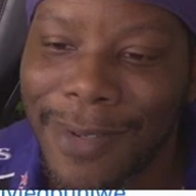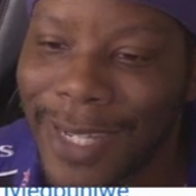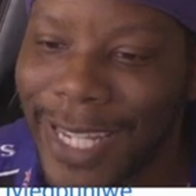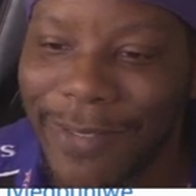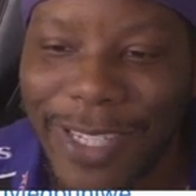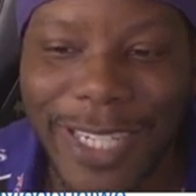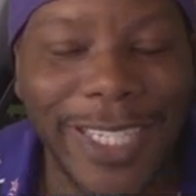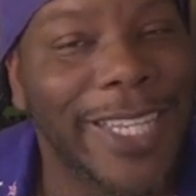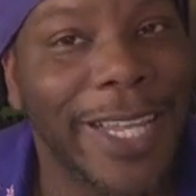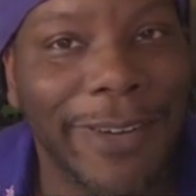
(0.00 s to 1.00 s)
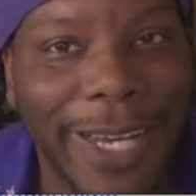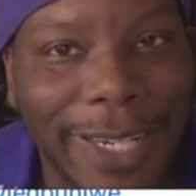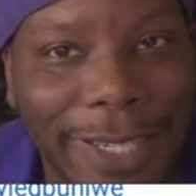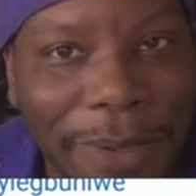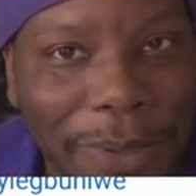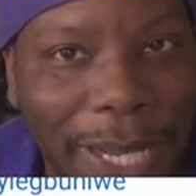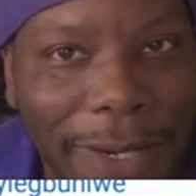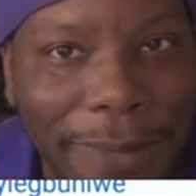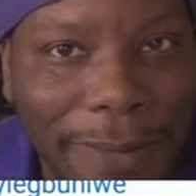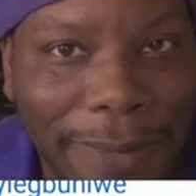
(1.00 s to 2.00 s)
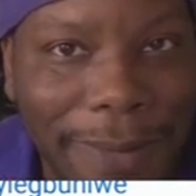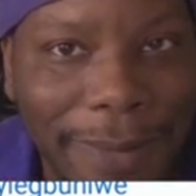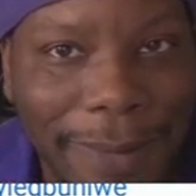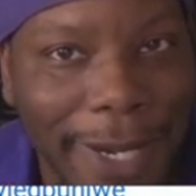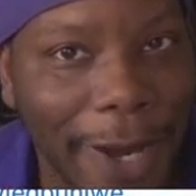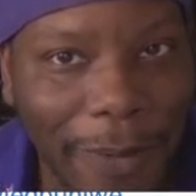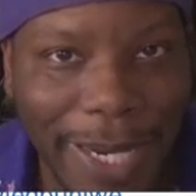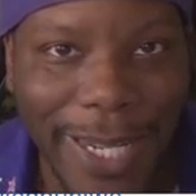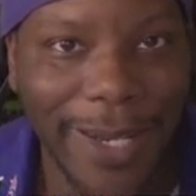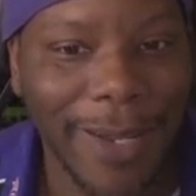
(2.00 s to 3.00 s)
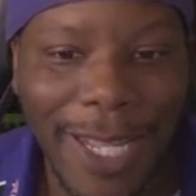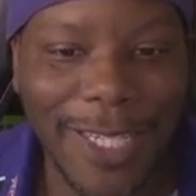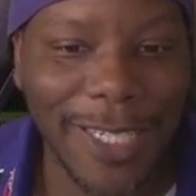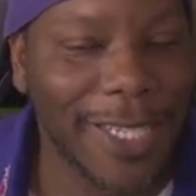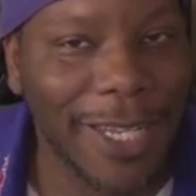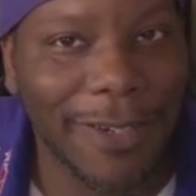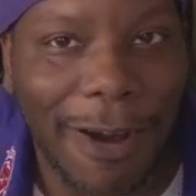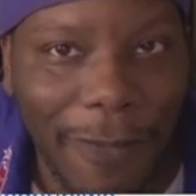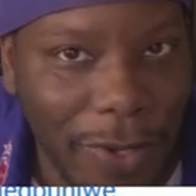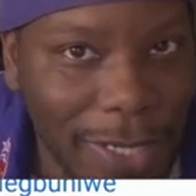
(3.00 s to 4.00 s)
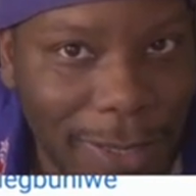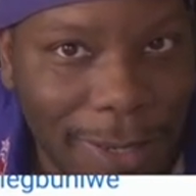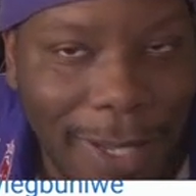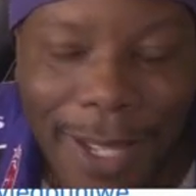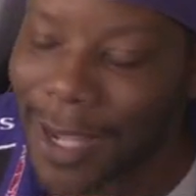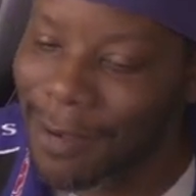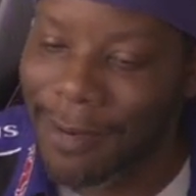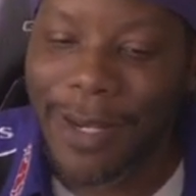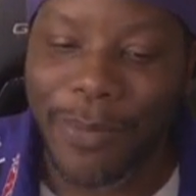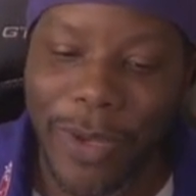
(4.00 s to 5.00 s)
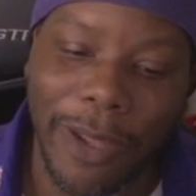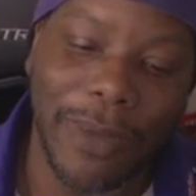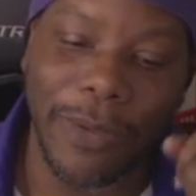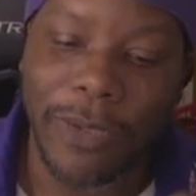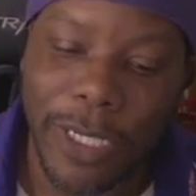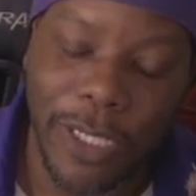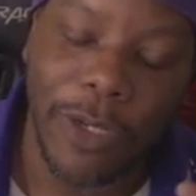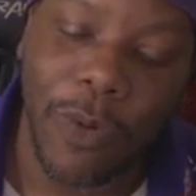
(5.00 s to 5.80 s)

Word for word: Even Justice Hill got a solo tackle. And oh, he did. Justice Hill offense. Uh, let, let, let, continue